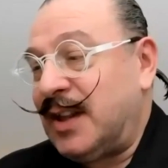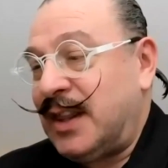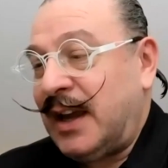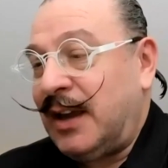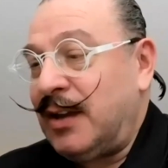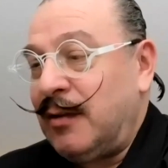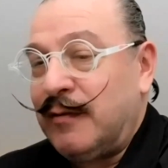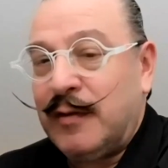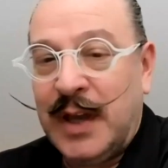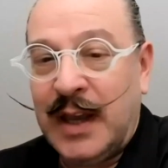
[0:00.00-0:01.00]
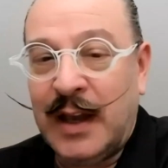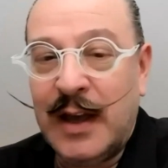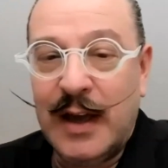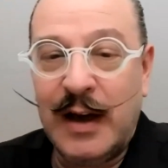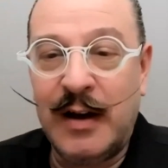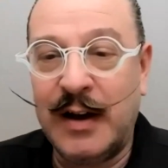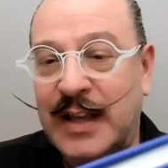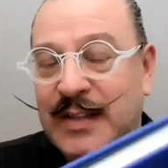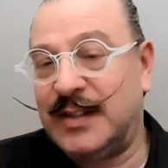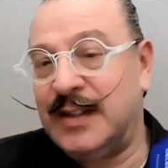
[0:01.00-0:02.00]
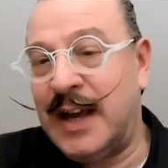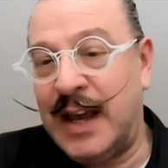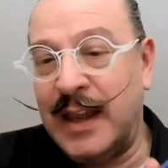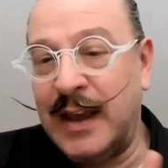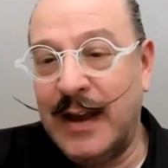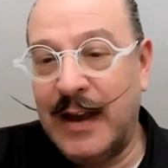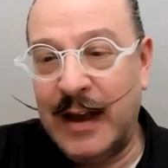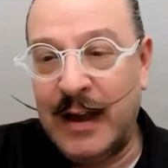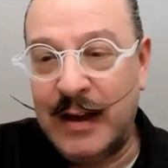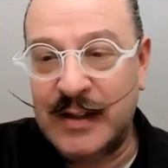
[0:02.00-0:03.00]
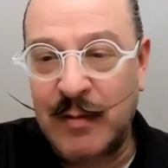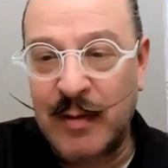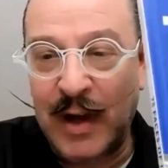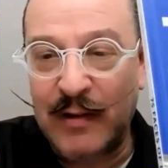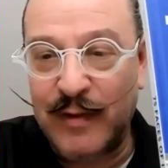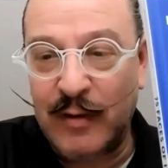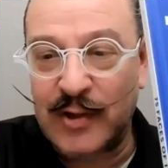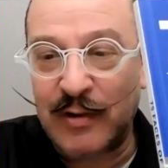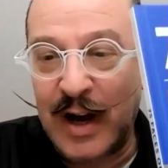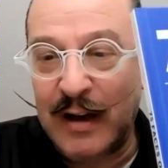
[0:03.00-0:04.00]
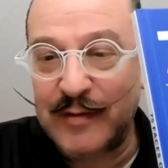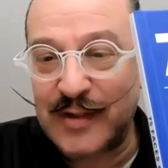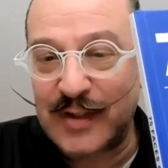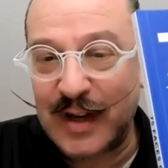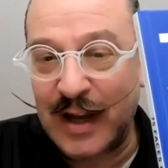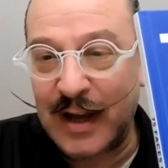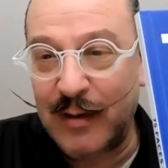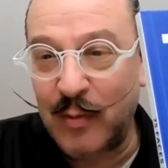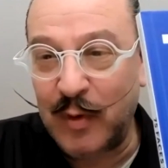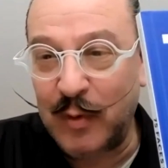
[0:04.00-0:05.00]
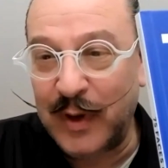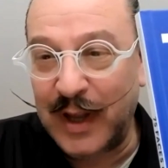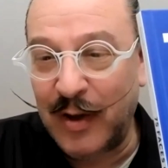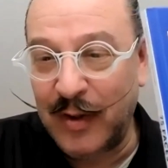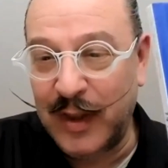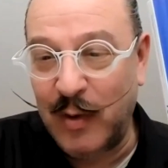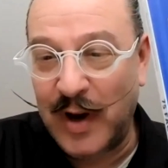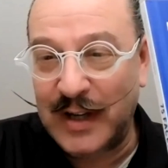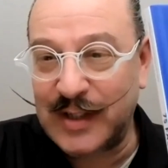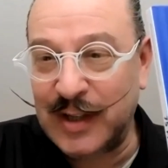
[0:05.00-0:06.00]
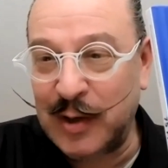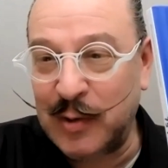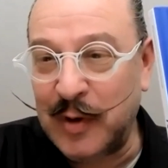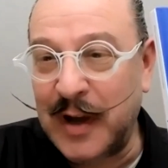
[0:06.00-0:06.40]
thank you for being our guest today. Some of my photographs will be on their way to you